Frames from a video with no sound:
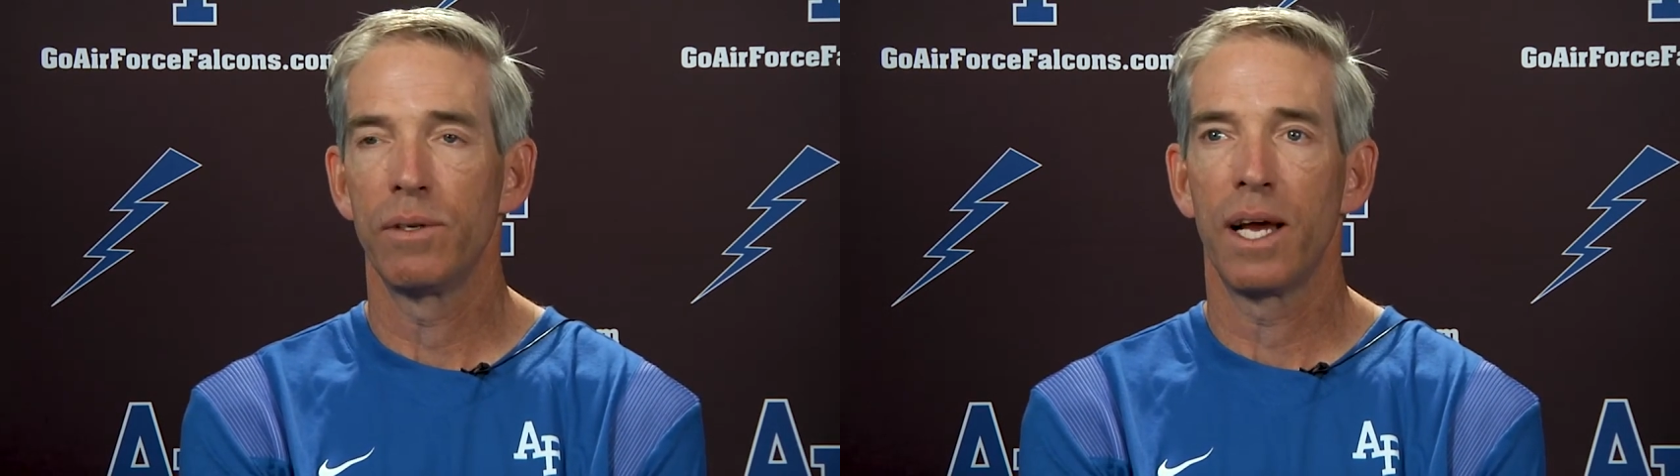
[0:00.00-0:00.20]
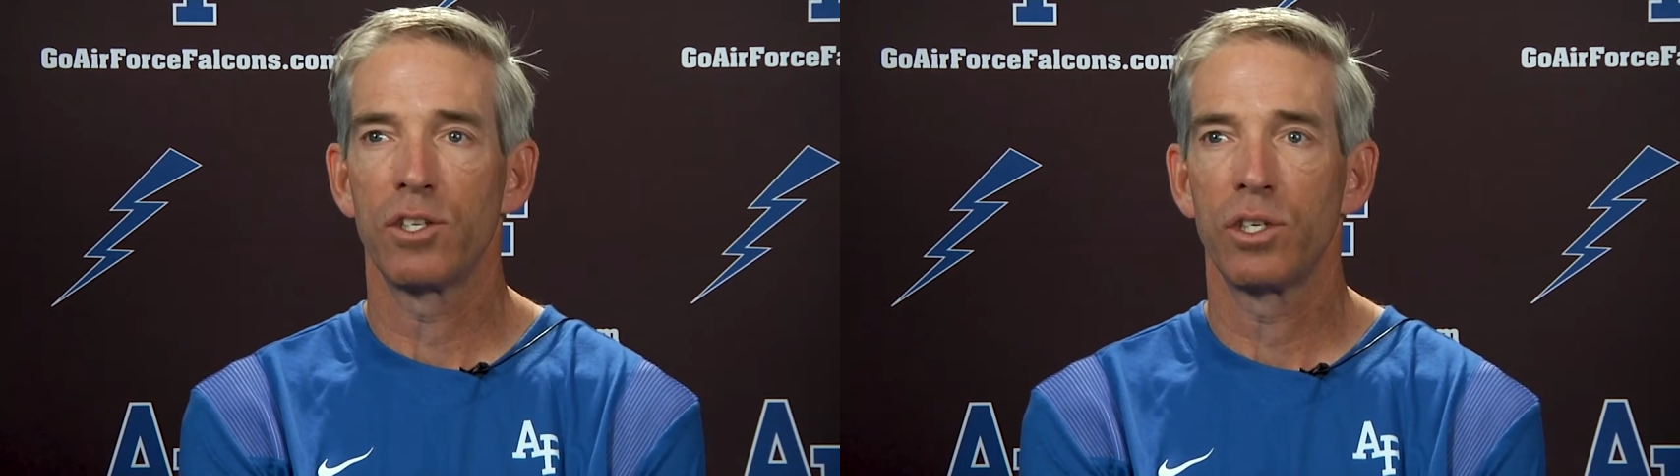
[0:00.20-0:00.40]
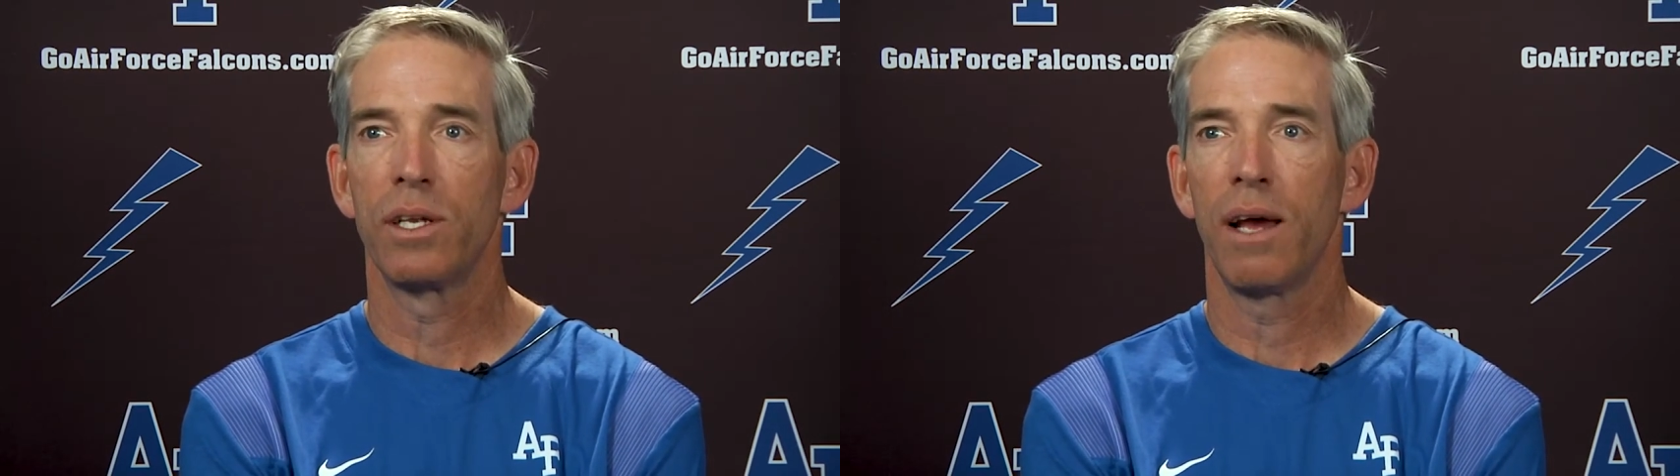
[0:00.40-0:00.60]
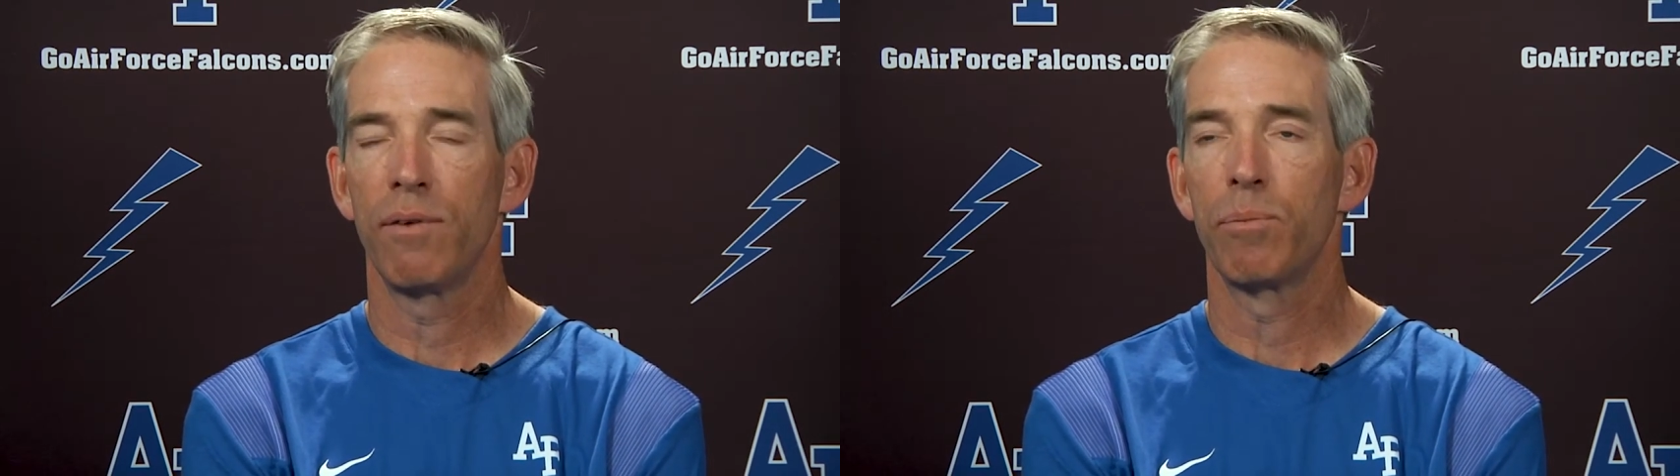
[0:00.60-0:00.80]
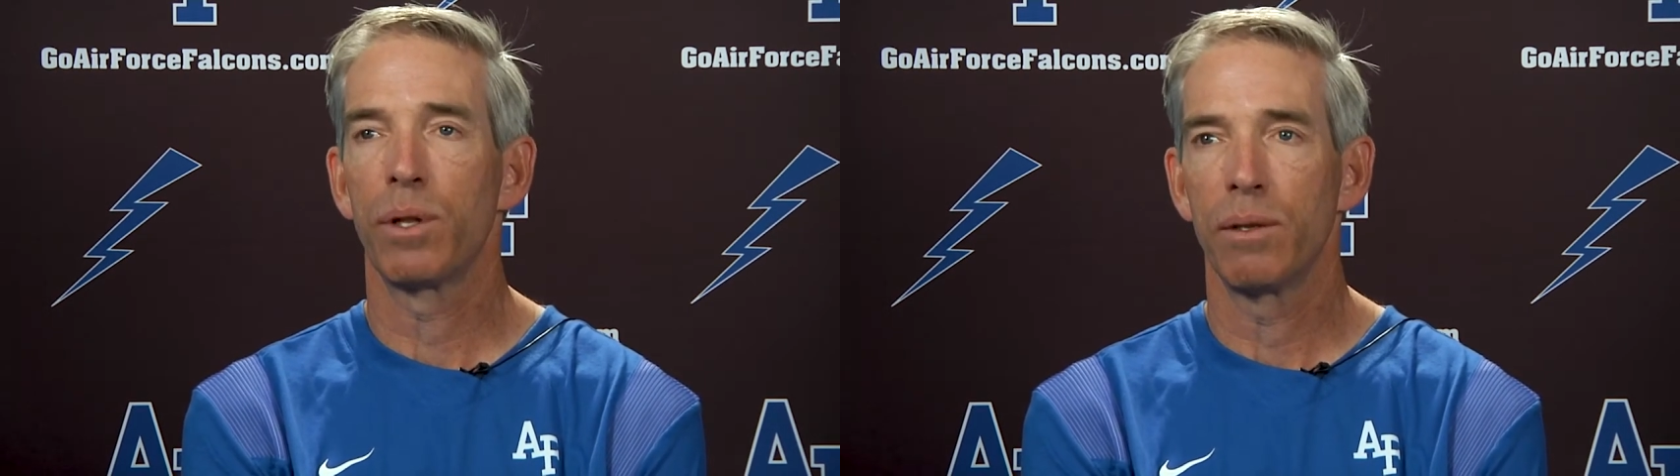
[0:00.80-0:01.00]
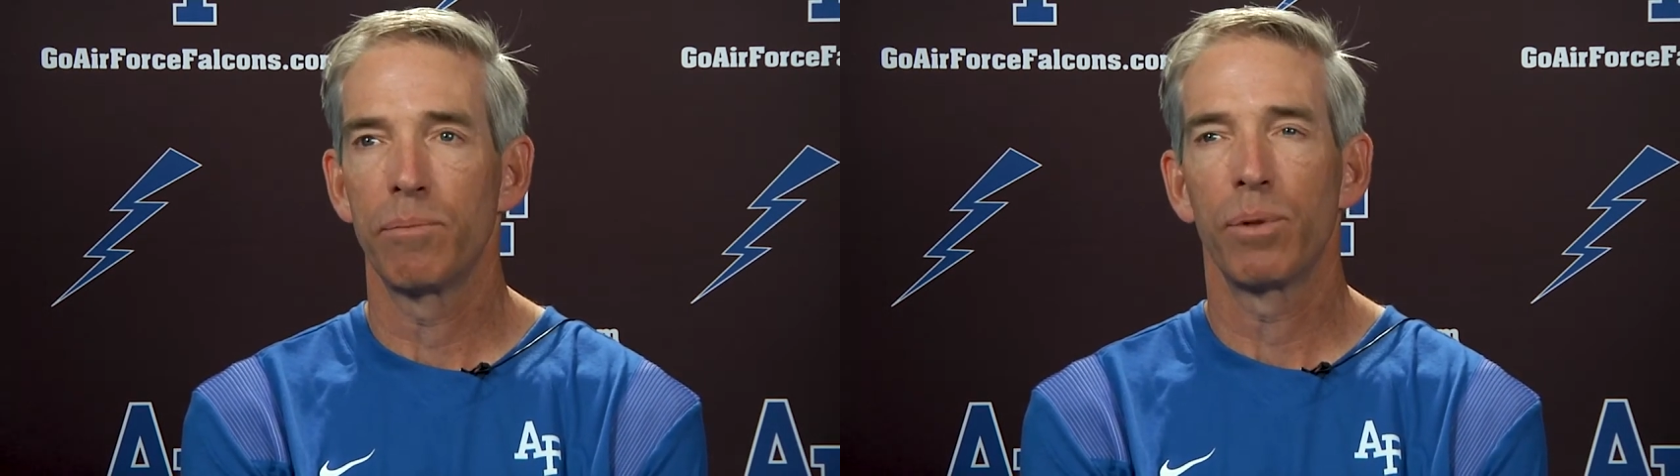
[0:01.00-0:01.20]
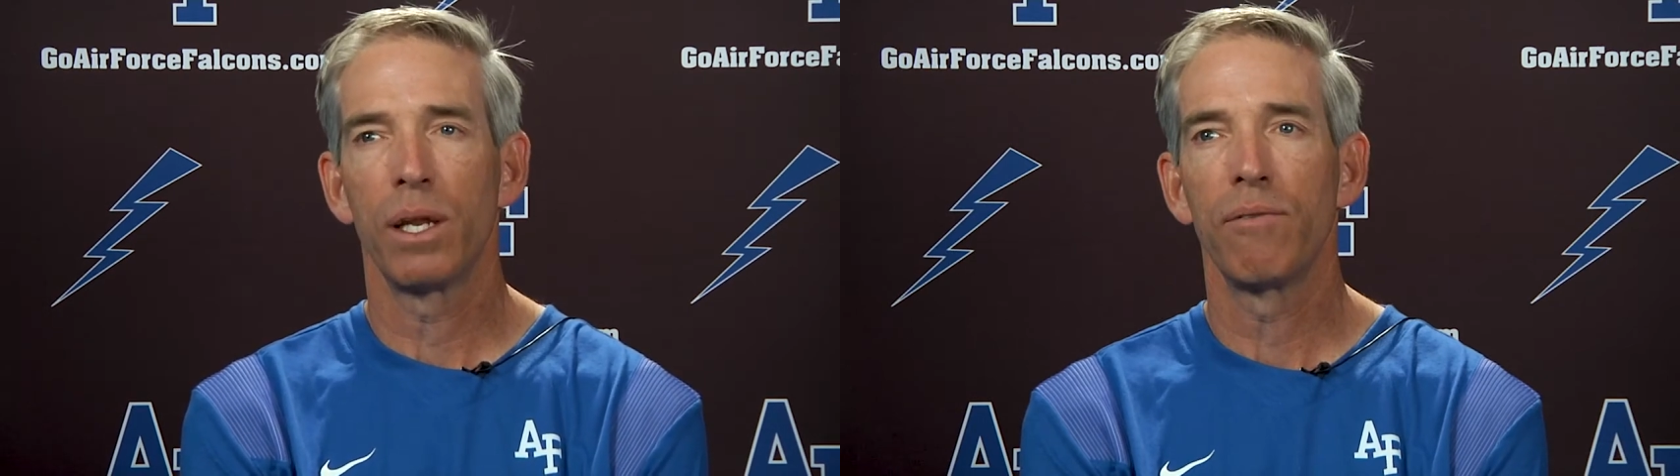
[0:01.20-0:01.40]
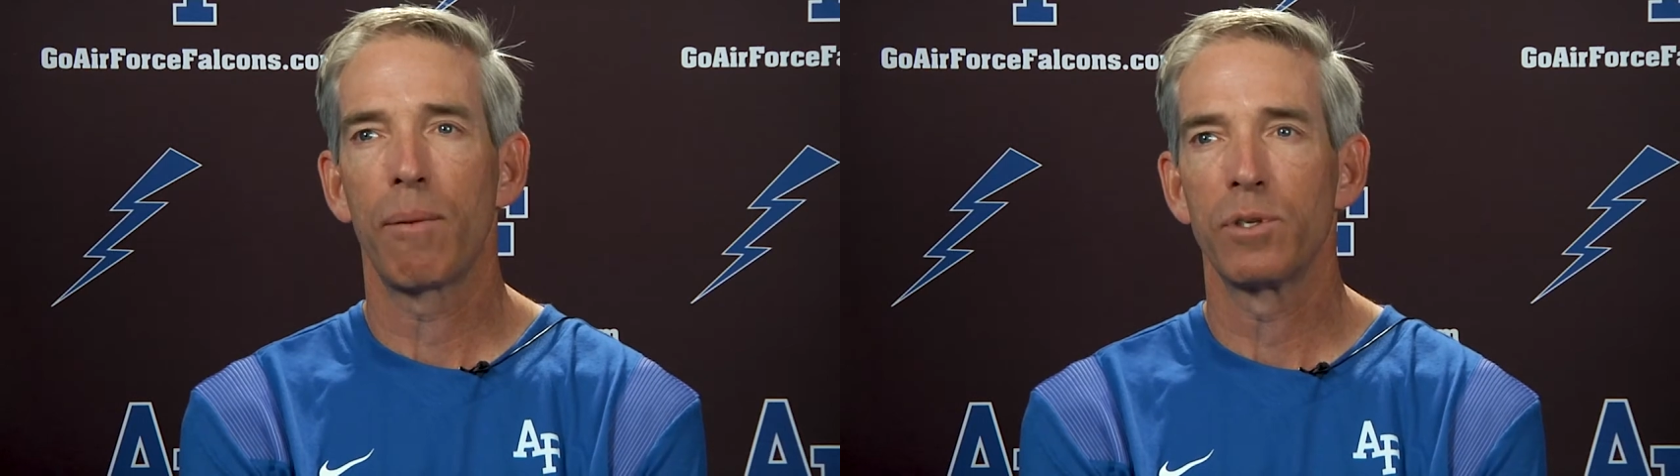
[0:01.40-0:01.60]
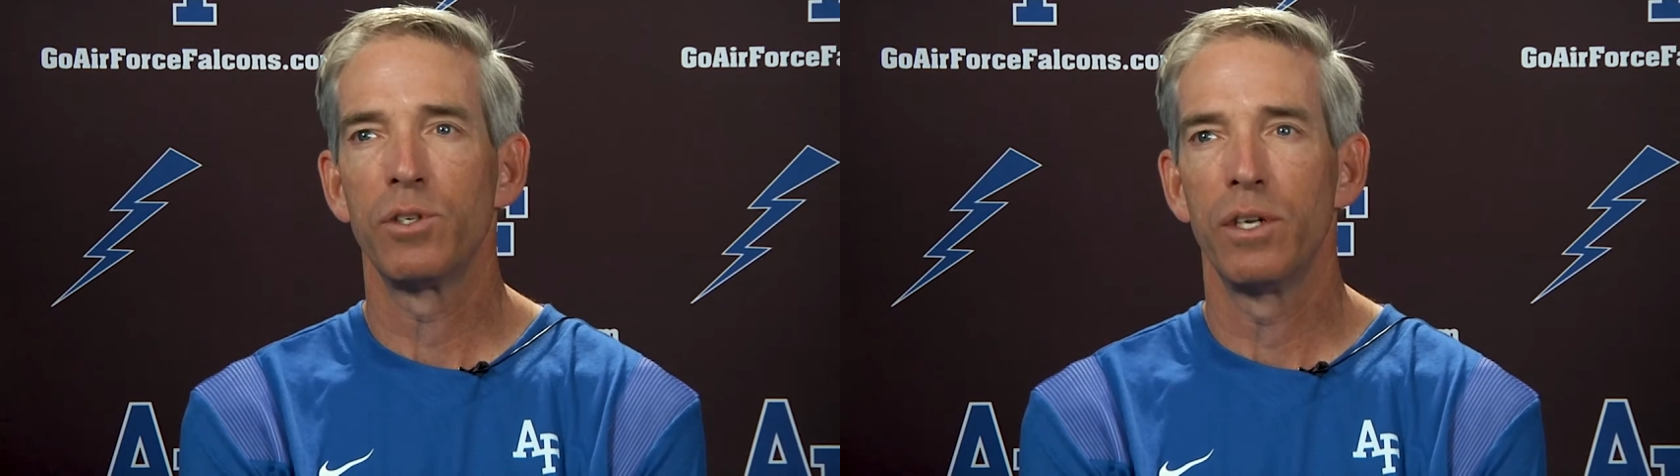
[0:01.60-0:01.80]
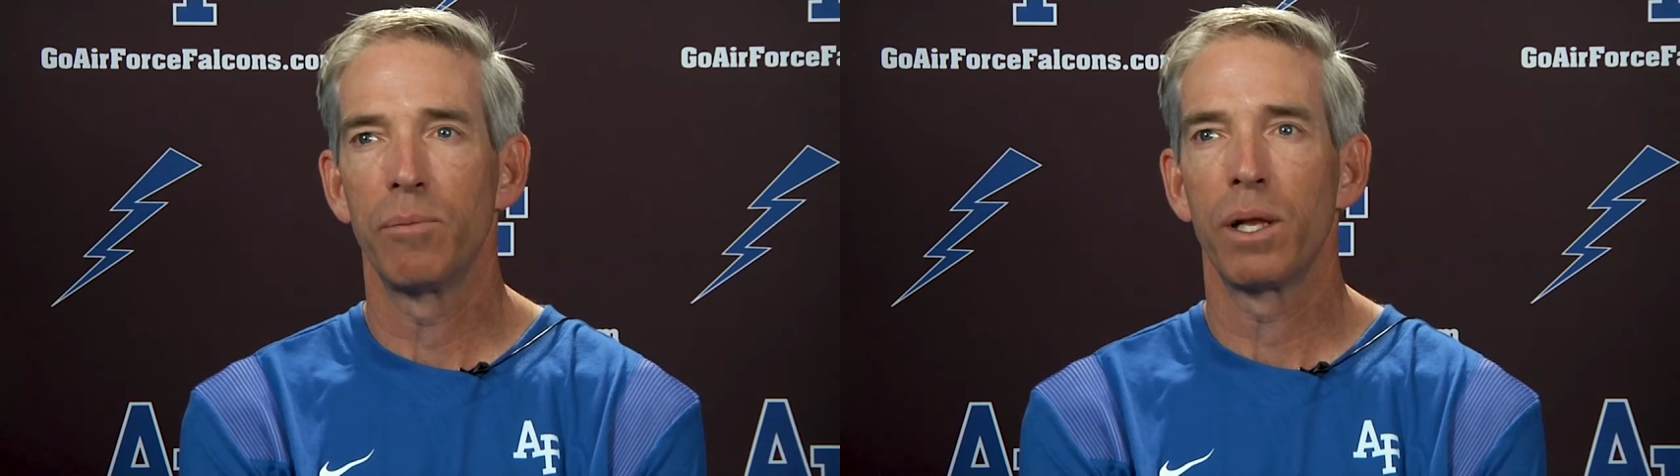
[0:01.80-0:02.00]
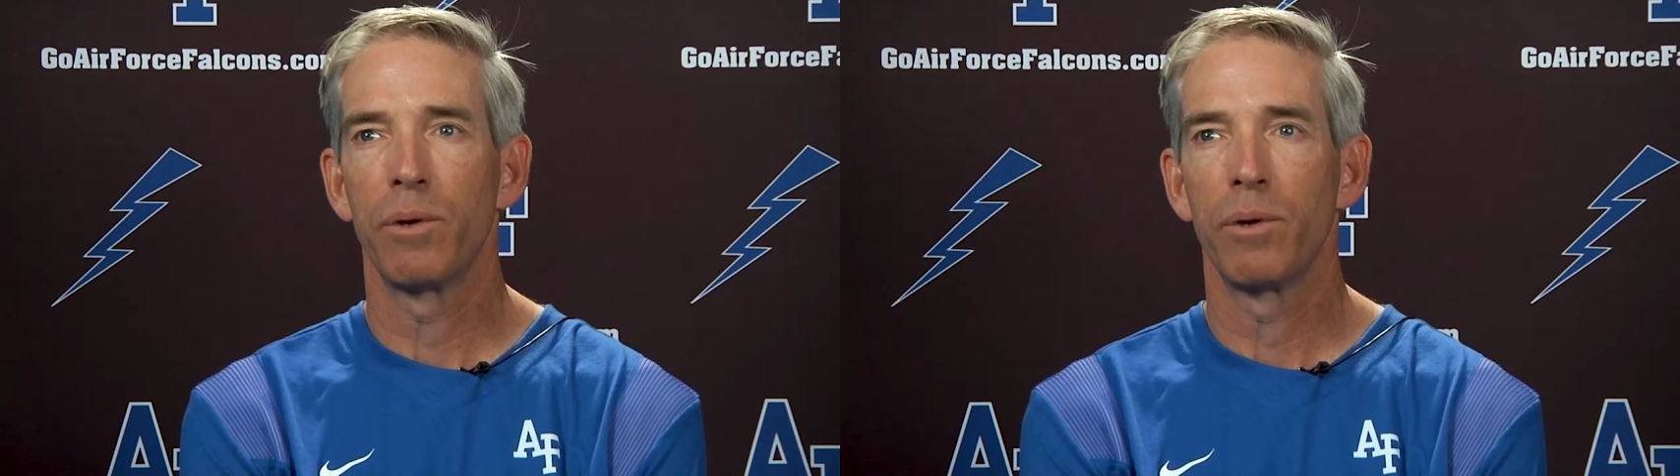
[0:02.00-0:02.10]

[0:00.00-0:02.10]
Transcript: guys should have pl- plenty of opportunity to play